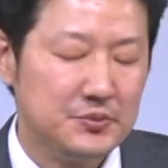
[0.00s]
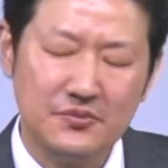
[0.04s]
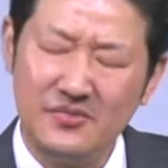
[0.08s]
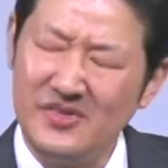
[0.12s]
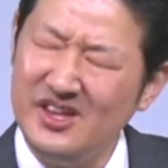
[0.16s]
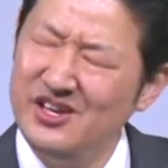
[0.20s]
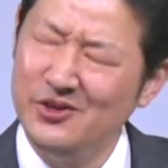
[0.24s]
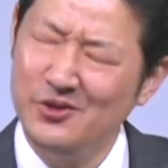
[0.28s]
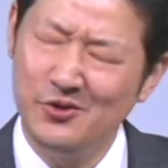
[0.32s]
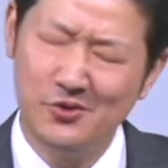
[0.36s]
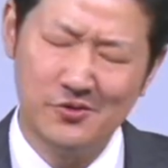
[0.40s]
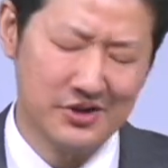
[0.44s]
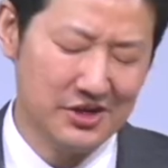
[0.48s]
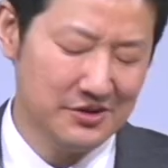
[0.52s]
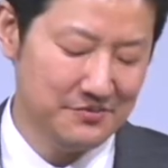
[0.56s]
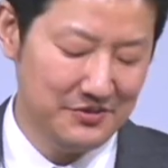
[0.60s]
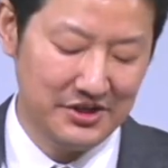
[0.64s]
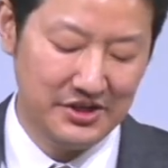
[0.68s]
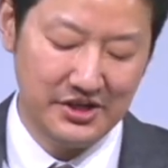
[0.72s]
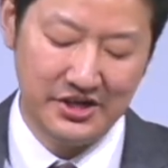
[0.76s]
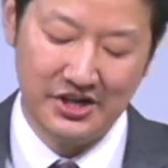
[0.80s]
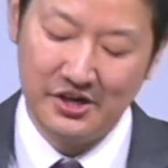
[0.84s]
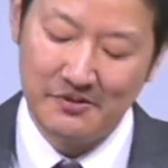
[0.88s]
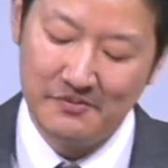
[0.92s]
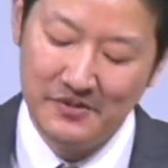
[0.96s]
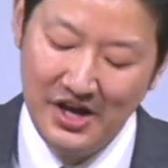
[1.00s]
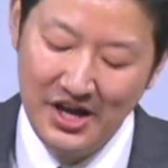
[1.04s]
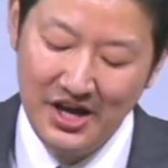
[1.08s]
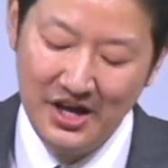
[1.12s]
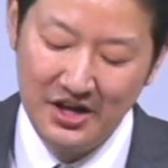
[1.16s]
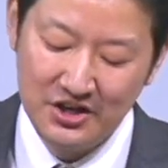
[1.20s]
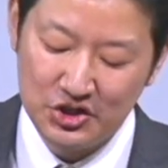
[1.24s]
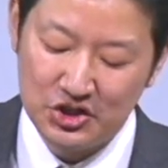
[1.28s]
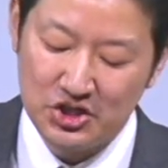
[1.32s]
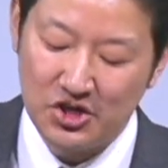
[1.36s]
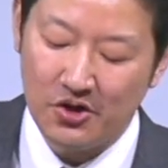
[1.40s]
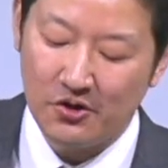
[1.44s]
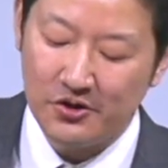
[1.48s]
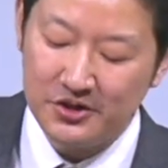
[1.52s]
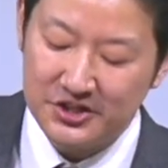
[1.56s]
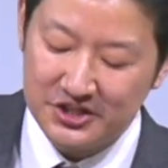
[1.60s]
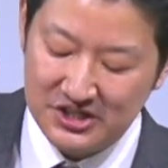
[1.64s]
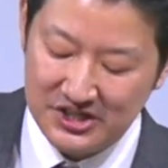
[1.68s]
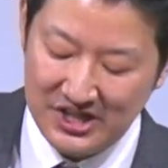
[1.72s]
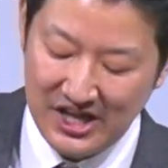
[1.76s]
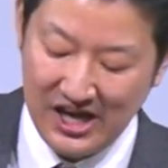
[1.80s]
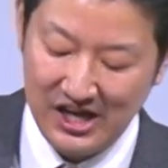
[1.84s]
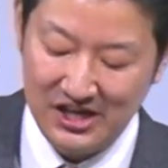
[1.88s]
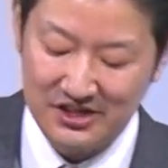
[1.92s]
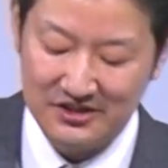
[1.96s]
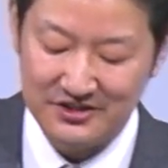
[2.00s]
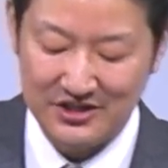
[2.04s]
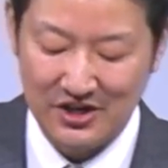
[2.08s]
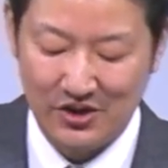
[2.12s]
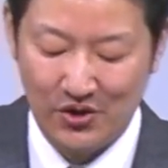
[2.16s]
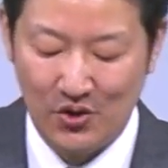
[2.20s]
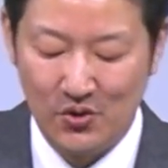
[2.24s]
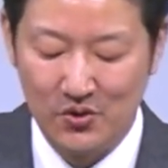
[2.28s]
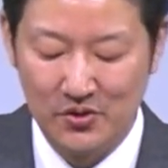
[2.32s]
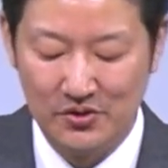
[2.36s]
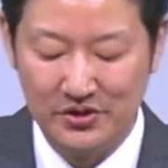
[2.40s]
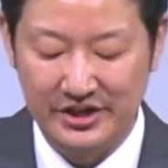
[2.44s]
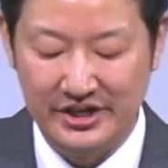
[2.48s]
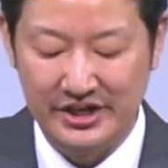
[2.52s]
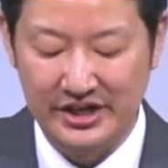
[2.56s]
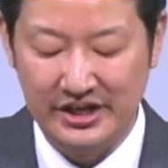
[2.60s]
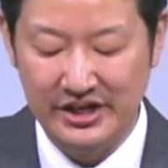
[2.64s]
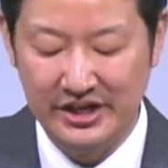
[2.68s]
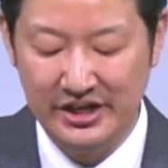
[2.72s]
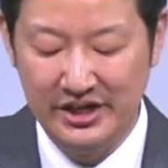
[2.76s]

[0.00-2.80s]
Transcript: You don't want to become church days-only.